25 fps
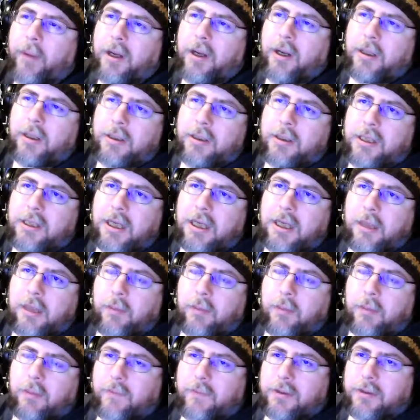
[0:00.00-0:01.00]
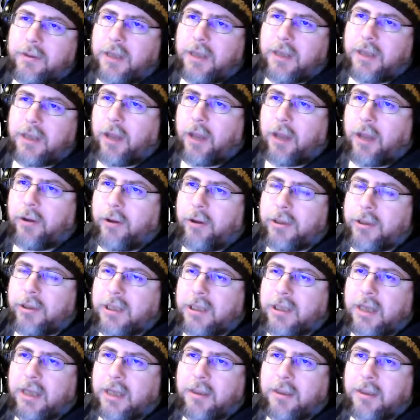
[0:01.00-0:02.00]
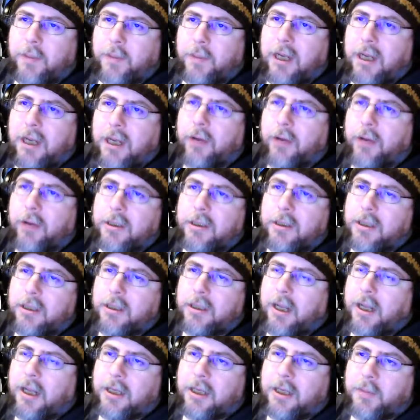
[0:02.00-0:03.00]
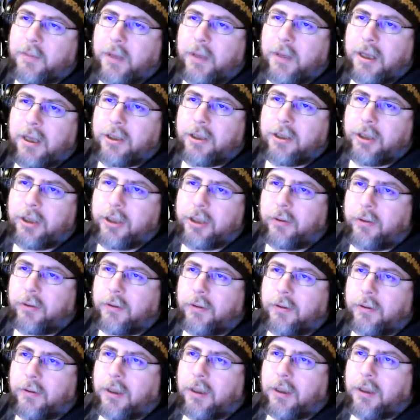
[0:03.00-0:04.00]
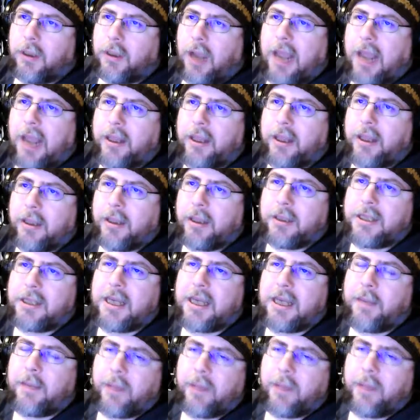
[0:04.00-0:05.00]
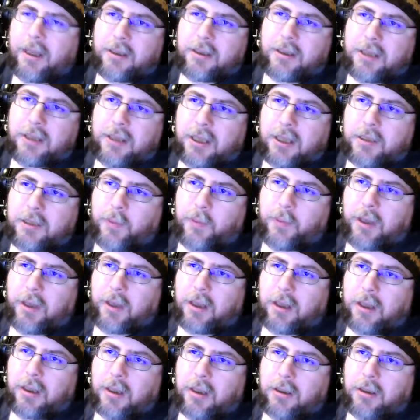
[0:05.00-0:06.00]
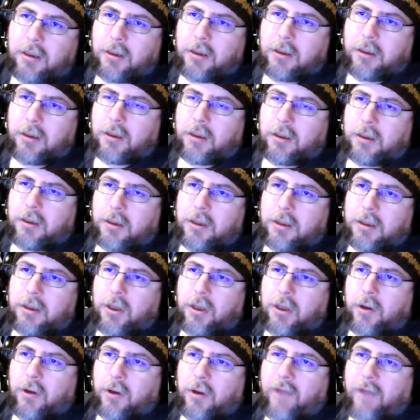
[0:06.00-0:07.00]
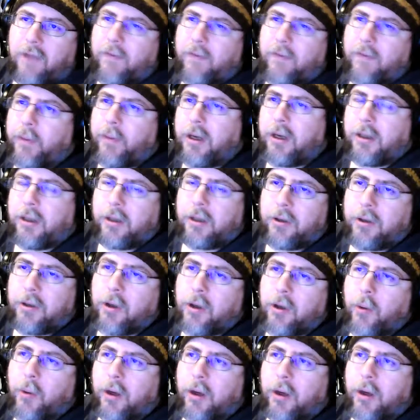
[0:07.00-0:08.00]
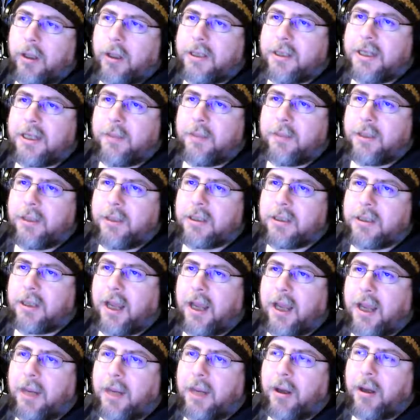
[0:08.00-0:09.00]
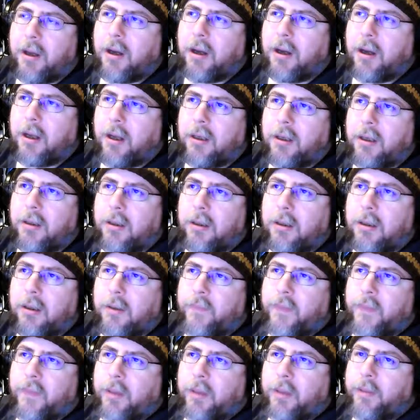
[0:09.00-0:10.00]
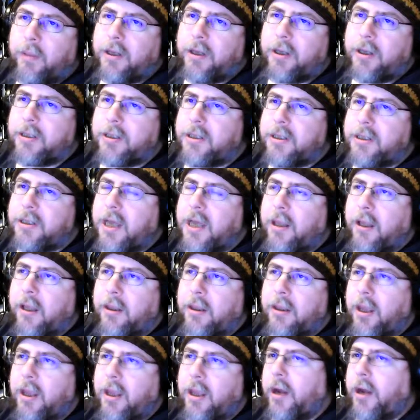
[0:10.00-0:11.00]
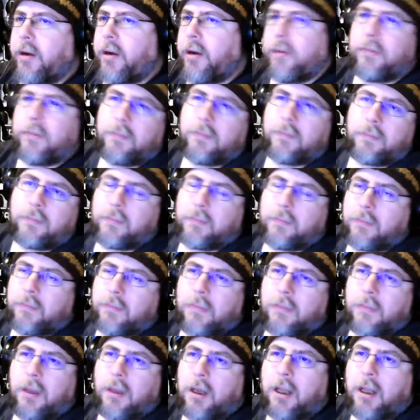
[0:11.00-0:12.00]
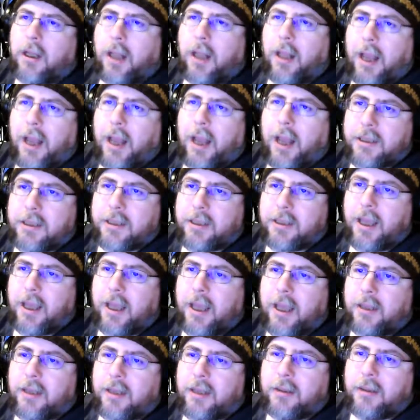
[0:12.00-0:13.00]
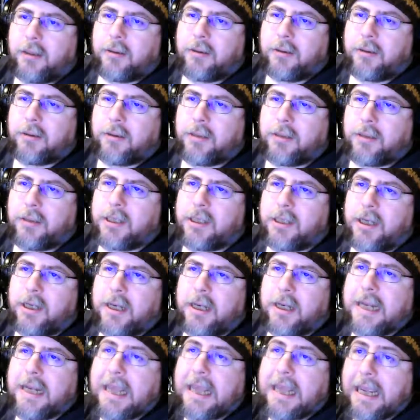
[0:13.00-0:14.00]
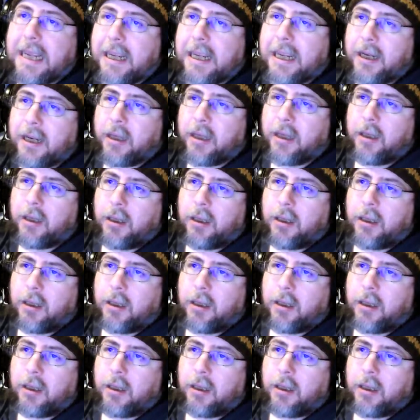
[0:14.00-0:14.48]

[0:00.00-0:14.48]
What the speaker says: in the team levels together. You just have to be near it to get XP in general, and then the team gains XP. So no one on the team gets lagged behind because, say, like they're a class that doesn't need